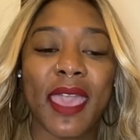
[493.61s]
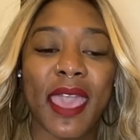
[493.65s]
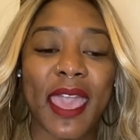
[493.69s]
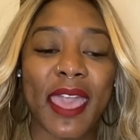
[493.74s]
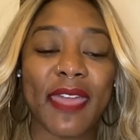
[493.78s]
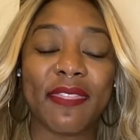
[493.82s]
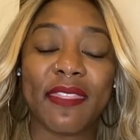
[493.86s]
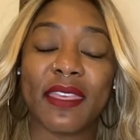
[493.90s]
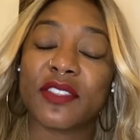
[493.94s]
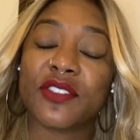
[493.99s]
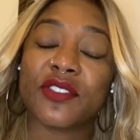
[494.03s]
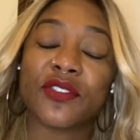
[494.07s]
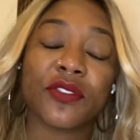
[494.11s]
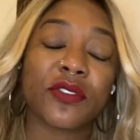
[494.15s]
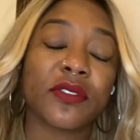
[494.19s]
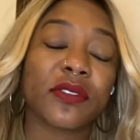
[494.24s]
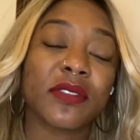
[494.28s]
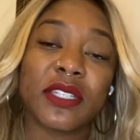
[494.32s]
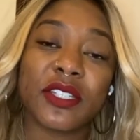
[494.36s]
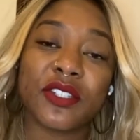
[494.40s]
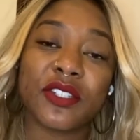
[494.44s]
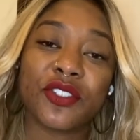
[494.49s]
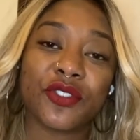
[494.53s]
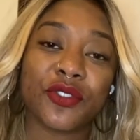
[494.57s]
And that's
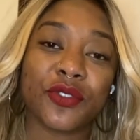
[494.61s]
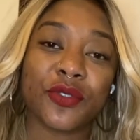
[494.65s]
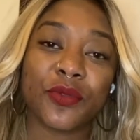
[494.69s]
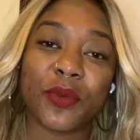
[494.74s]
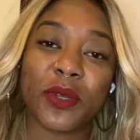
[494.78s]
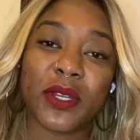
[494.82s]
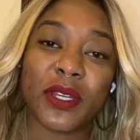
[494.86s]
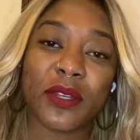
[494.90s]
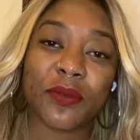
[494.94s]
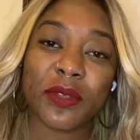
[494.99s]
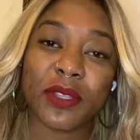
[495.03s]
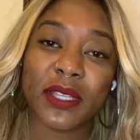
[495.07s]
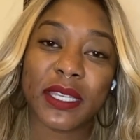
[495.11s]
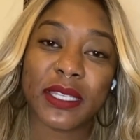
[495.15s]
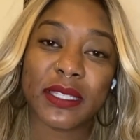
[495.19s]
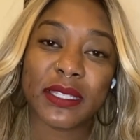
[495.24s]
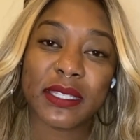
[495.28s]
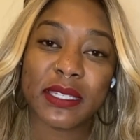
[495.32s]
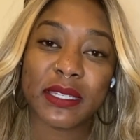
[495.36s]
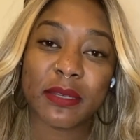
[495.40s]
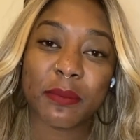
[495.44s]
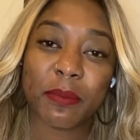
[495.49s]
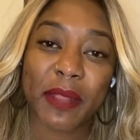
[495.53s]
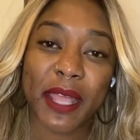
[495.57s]
certainly true when it
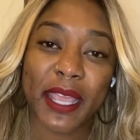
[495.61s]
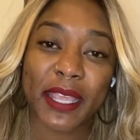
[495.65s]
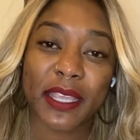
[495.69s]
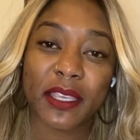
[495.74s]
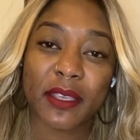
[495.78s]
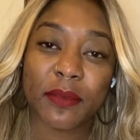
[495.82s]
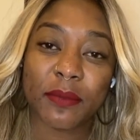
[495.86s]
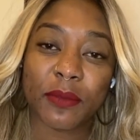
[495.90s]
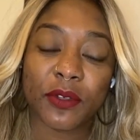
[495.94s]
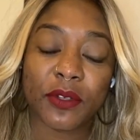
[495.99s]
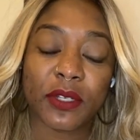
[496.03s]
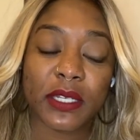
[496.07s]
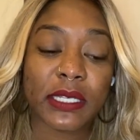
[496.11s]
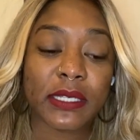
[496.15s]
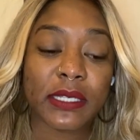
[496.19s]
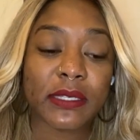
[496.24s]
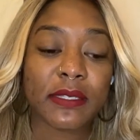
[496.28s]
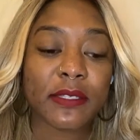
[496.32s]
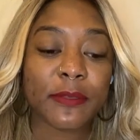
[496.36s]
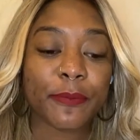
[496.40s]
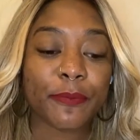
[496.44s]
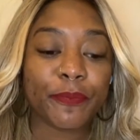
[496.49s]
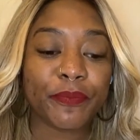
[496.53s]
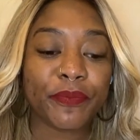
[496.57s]
relates to Black
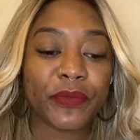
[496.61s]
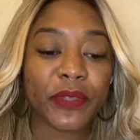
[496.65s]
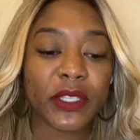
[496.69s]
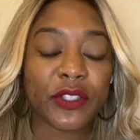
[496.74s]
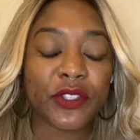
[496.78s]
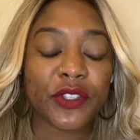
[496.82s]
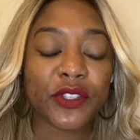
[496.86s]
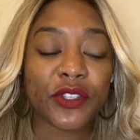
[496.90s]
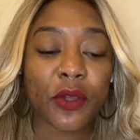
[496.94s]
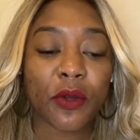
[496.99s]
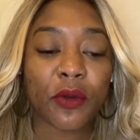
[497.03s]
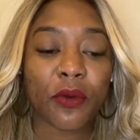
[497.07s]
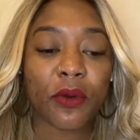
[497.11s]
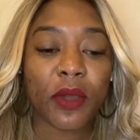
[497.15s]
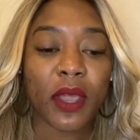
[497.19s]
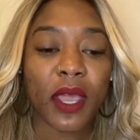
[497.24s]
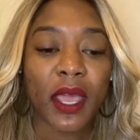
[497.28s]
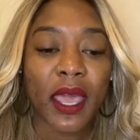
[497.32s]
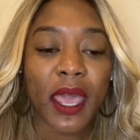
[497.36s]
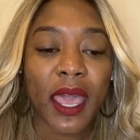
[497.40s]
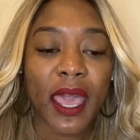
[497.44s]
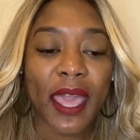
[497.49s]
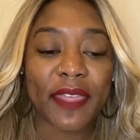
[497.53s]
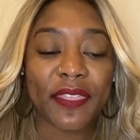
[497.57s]
communities. And so
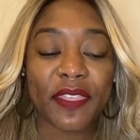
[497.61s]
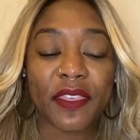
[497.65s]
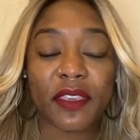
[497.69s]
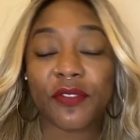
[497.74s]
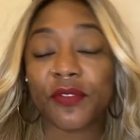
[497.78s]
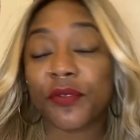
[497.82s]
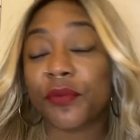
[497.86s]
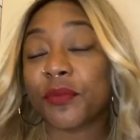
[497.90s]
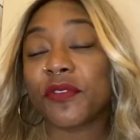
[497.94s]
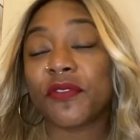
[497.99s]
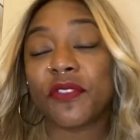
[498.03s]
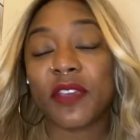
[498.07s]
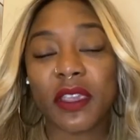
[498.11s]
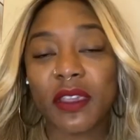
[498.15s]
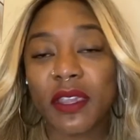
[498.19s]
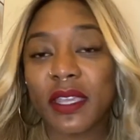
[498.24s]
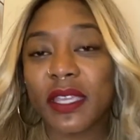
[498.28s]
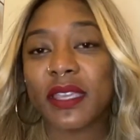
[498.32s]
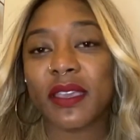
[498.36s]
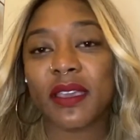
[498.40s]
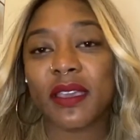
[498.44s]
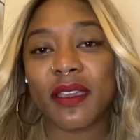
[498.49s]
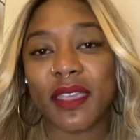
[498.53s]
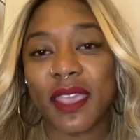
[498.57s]
I think from a
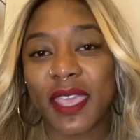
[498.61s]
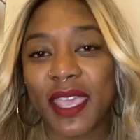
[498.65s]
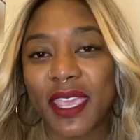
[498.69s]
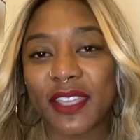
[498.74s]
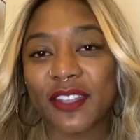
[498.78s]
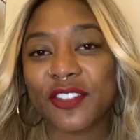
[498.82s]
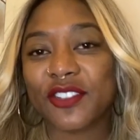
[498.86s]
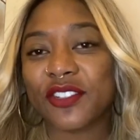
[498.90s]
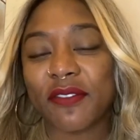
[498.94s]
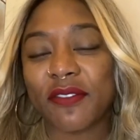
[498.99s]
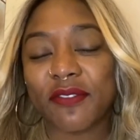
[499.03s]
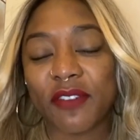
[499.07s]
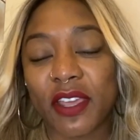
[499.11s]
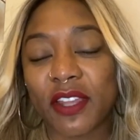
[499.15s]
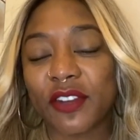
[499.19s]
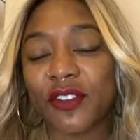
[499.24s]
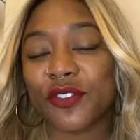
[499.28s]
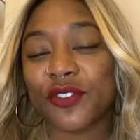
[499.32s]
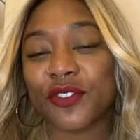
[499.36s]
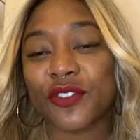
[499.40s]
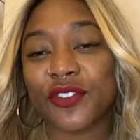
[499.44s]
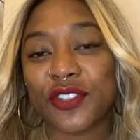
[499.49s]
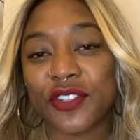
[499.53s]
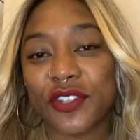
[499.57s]
very young age, I've
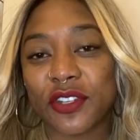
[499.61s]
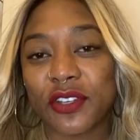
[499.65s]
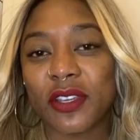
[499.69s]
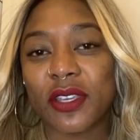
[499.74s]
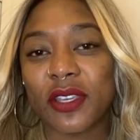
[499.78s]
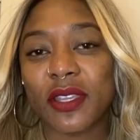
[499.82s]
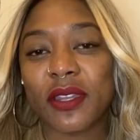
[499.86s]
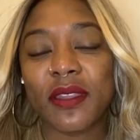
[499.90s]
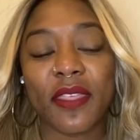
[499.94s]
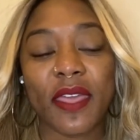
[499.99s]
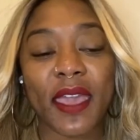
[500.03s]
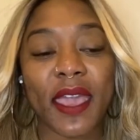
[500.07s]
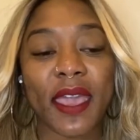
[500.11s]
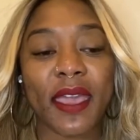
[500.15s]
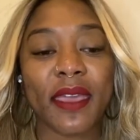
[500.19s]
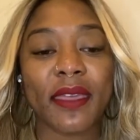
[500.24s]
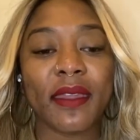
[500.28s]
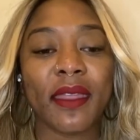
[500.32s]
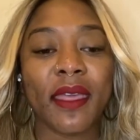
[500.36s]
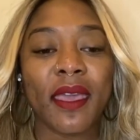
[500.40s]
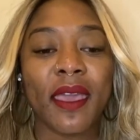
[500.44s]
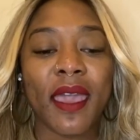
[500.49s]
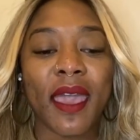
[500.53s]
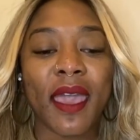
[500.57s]
understood
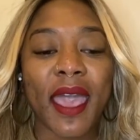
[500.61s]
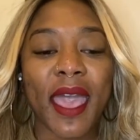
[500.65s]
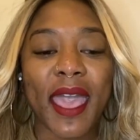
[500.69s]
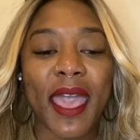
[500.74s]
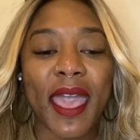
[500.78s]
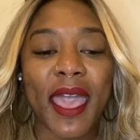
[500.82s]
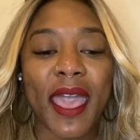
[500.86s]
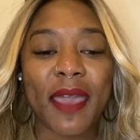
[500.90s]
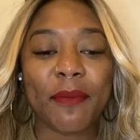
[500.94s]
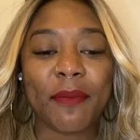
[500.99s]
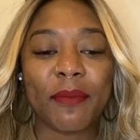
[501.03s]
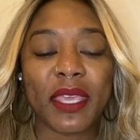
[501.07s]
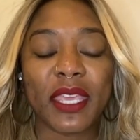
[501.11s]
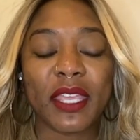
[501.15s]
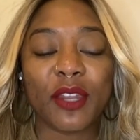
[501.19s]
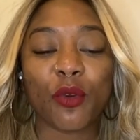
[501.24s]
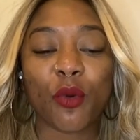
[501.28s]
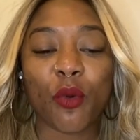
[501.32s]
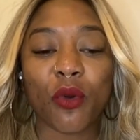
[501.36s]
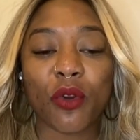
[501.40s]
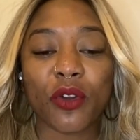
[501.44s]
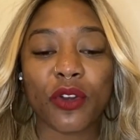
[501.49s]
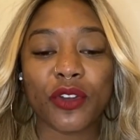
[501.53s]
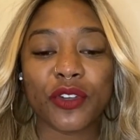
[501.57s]
that um, in
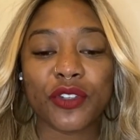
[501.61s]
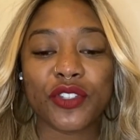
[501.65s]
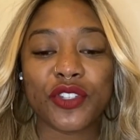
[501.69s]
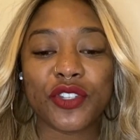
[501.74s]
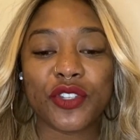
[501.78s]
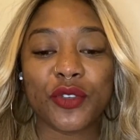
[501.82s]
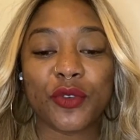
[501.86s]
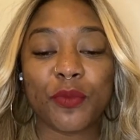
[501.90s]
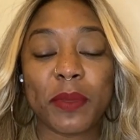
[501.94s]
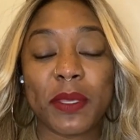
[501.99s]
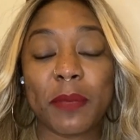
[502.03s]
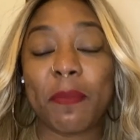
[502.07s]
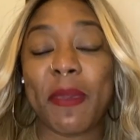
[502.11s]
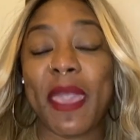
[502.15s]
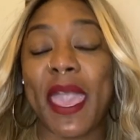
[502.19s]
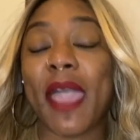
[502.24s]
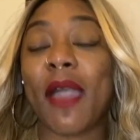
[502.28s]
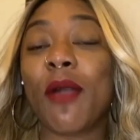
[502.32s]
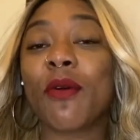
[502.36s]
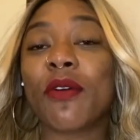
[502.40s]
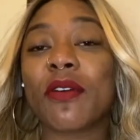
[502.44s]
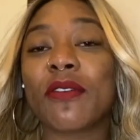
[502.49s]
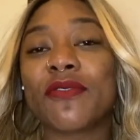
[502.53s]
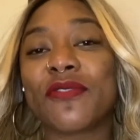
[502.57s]
order to be
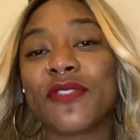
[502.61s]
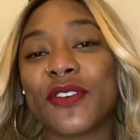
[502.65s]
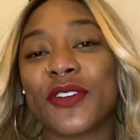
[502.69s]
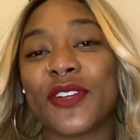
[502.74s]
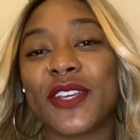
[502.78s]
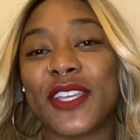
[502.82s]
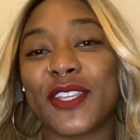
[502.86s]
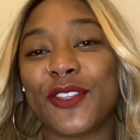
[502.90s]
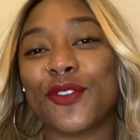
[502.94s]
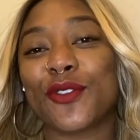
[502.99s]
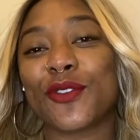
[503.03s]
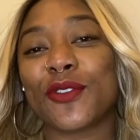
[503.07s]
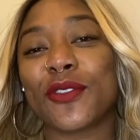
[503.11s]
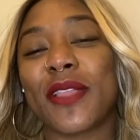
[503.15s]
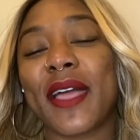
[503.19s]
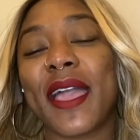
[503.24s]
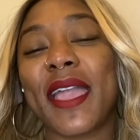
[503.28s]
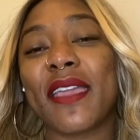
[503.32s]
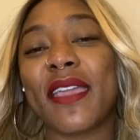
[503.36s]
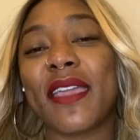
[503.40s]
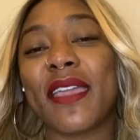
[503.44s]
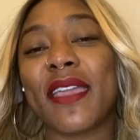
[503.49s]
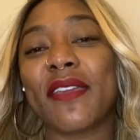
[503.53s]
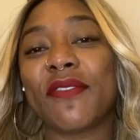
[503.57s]
powerful in your
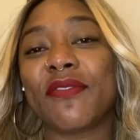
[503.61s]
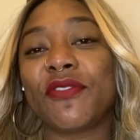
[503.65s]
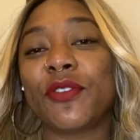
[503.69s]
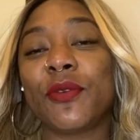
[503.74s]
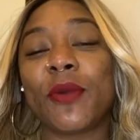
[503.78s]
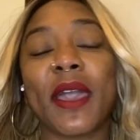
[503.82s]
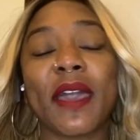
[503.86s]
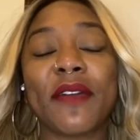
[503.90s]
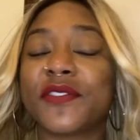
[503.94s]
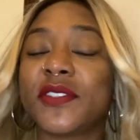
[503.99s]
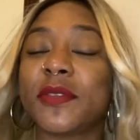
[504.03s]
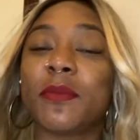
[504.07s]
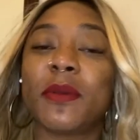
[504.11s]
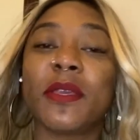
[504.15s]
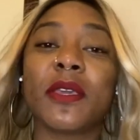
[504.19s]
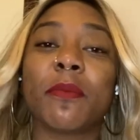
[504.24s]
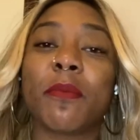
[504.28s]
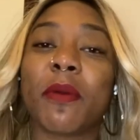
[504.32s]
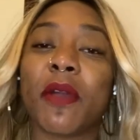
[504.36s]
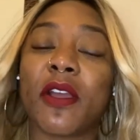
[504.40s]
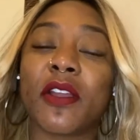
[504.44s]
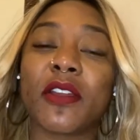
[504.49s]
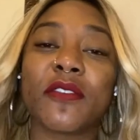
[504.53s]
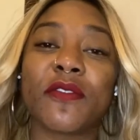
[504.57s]
life, you have to be a
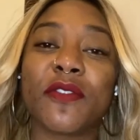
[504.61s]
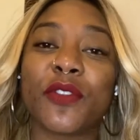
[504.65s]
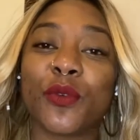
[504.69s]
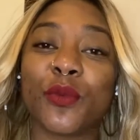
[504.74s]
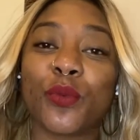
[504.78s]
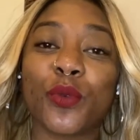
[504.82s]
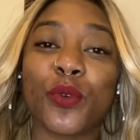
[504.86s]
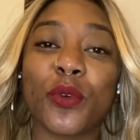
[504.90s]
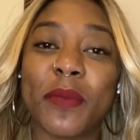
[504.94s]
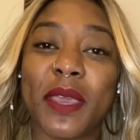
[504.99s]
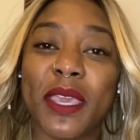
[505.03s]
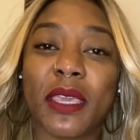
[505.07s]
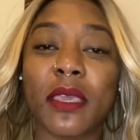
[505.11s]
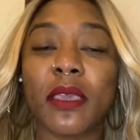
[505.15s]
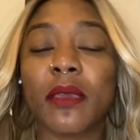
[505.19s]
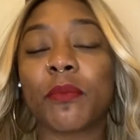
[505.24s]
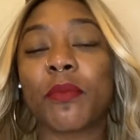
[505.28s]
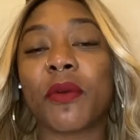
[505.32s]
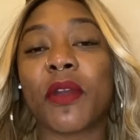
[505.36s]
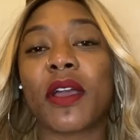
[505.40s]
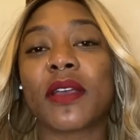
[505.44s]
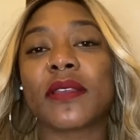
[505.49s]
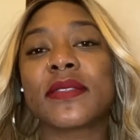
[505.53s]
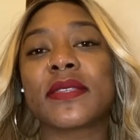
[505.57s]
part of the rulemaking
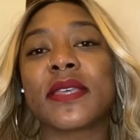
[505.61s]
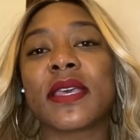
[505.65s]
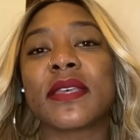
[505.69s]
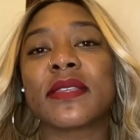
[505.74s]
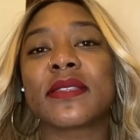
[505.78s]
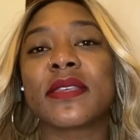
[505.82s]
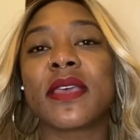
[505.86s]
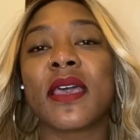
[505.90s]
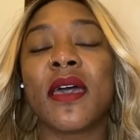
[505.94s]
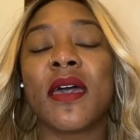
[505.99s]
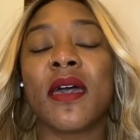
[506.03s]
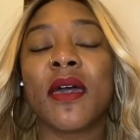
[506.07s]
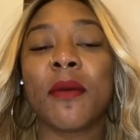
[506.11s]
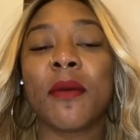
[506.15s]
process,